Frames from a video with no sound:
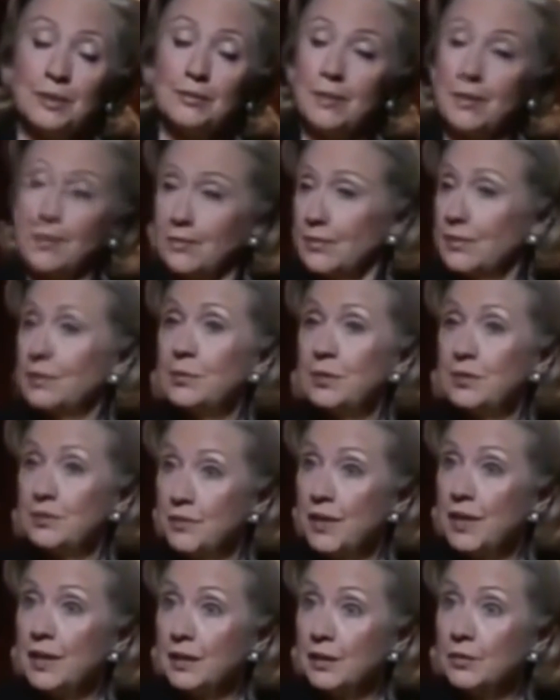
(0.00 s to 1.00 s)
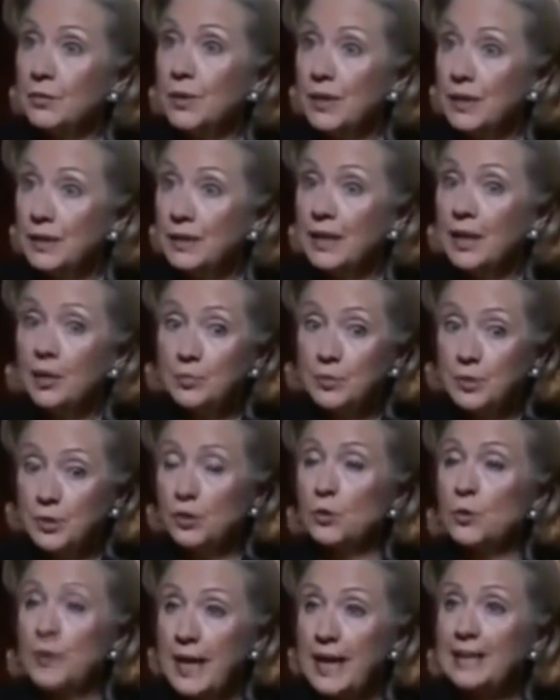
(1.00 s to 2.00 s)
to be fair, we had
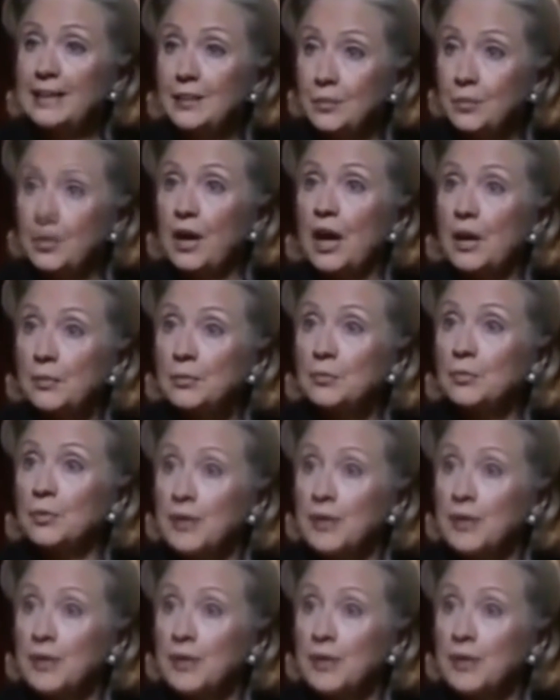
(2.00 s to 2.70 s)
helped to create the